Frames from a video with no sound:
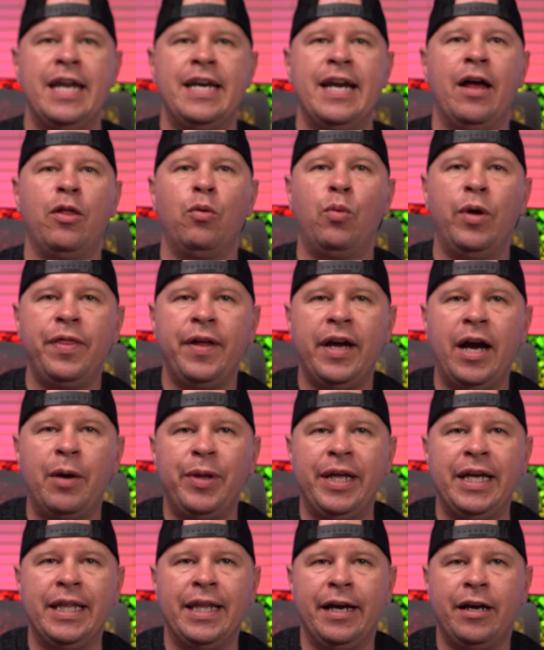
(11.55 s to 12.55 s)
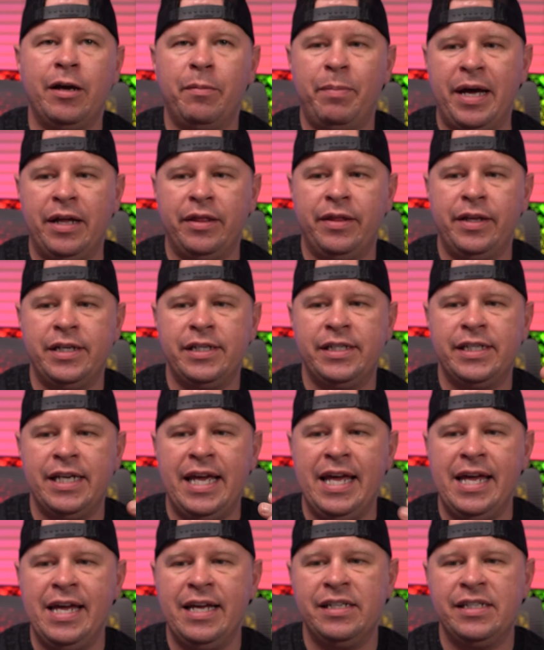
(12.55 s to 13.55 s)
Now, the one thing I really like about this
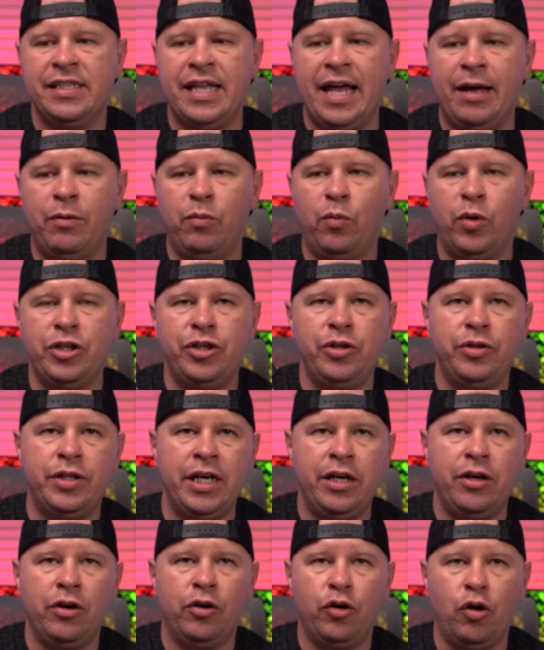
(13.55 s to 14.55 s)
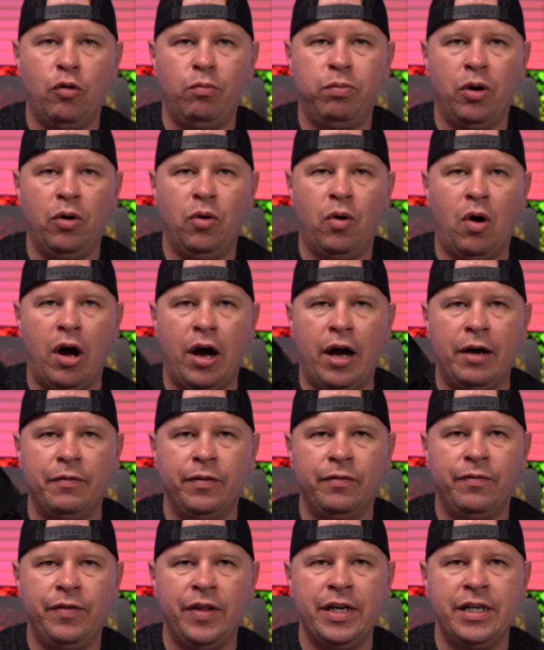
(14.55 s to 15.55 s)
is that once you take your GoPro
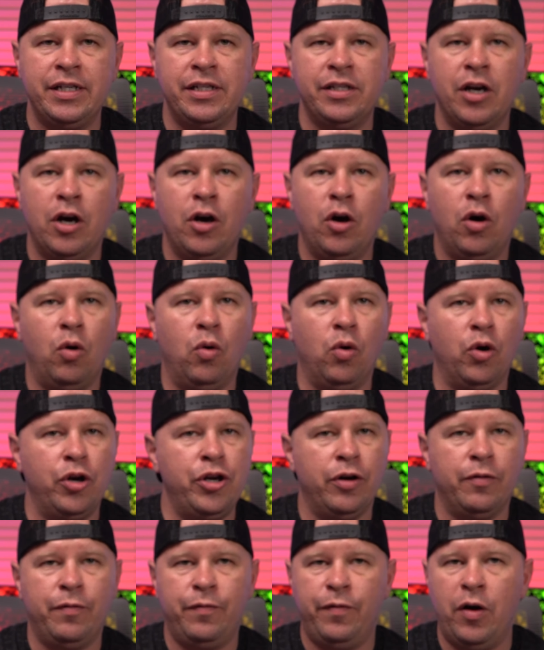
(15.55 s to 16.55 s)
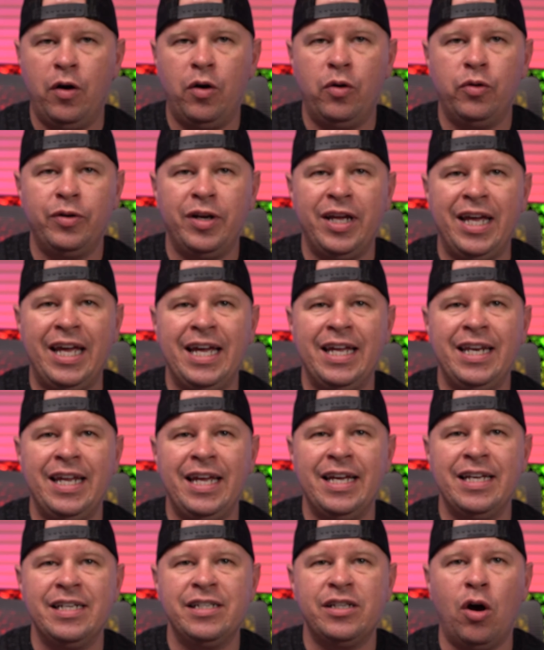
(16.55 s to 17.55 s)
off of this or your phone, it
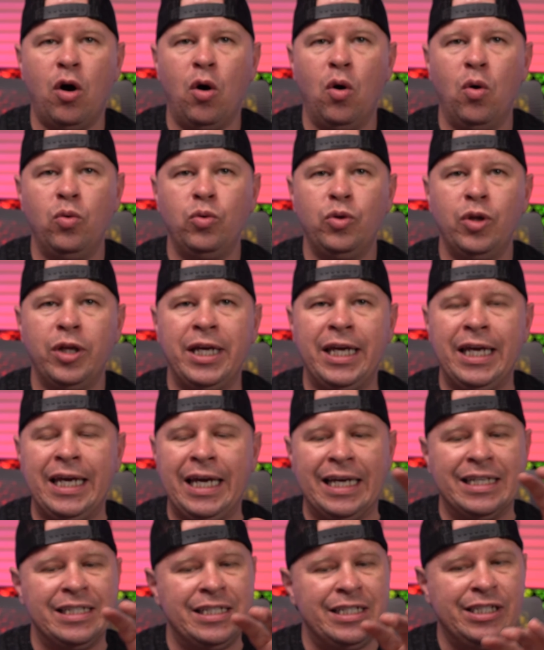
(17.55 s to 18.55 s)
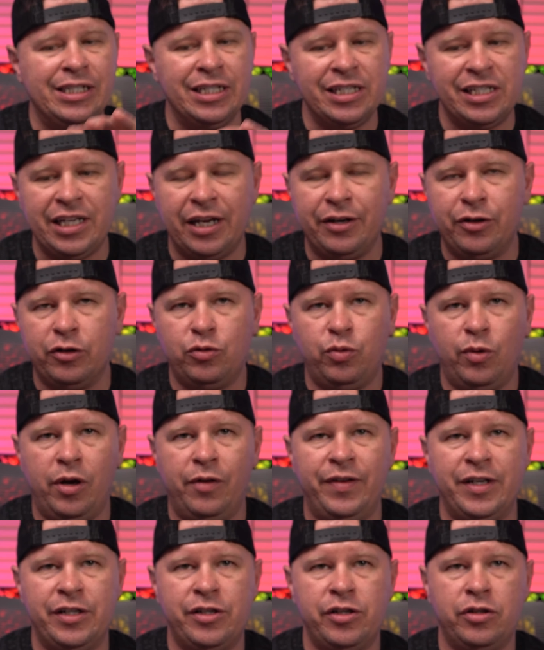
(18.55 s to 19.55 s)
is only, it's just under
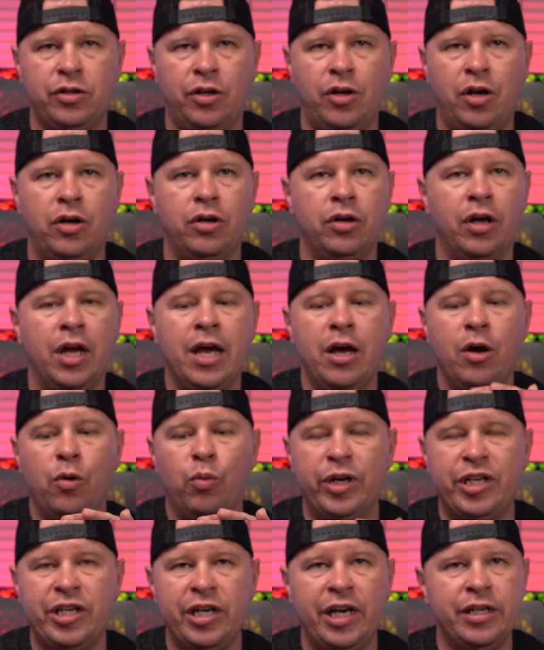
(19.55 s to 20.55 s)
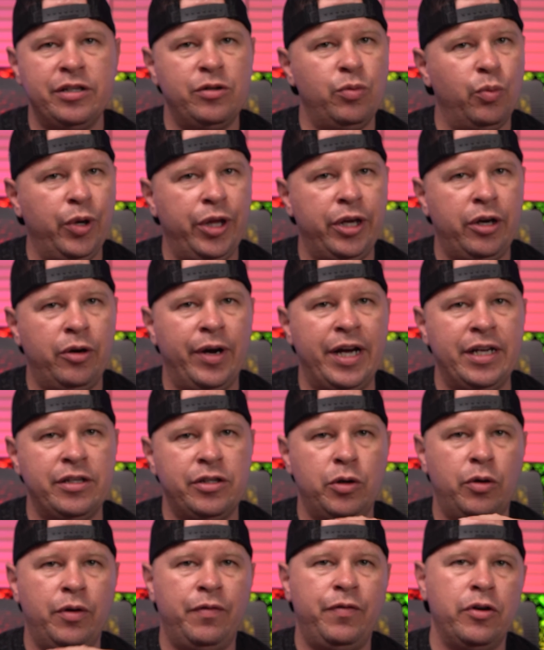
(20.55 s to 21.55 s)
12 inches long, which is really great.
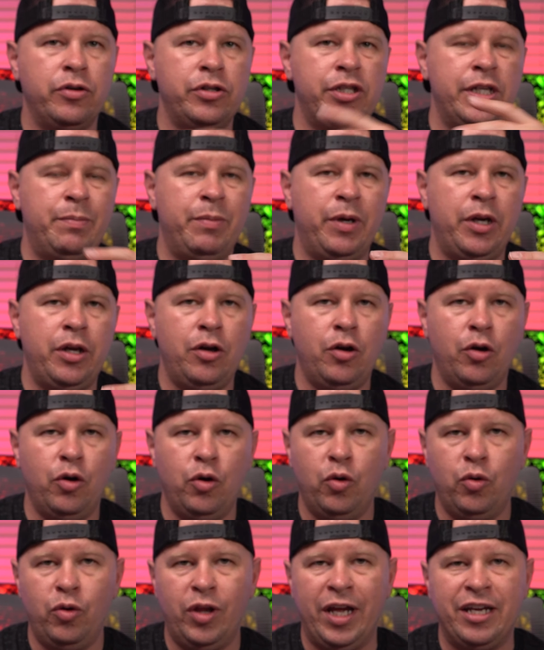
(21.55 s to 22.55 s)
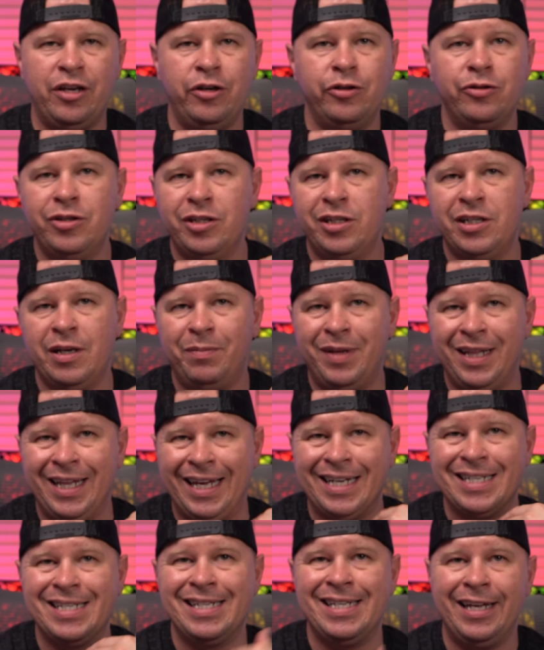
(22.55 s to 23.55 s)
So if you're somebody who like uses something
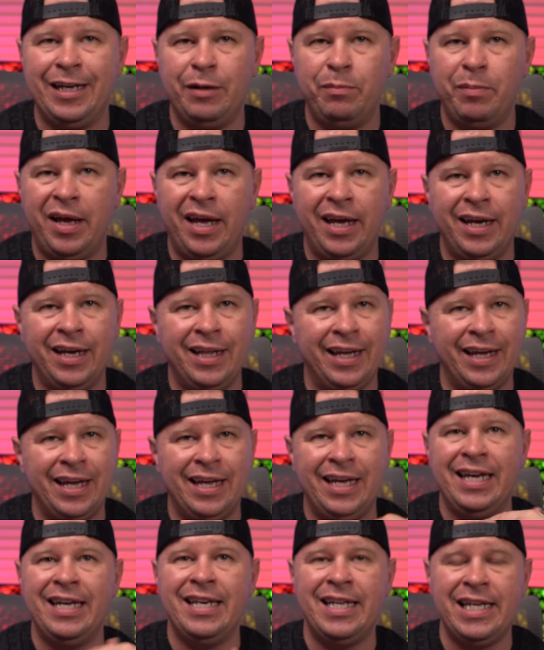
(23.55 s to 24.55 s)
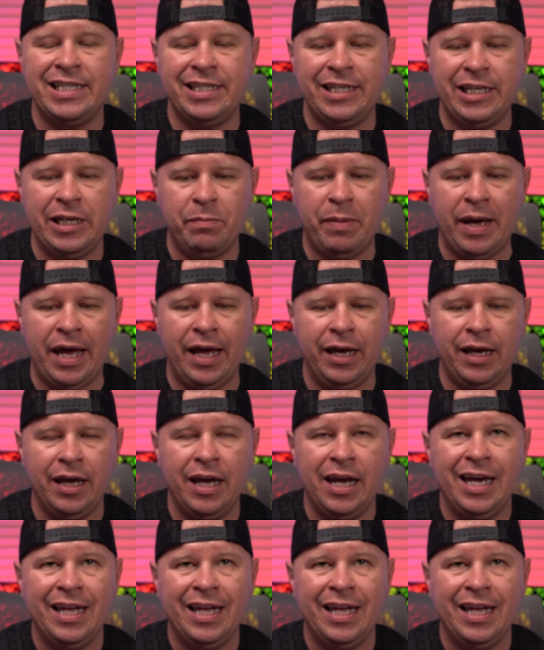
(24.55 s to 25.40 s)
like a sling bag, like an EDC bag,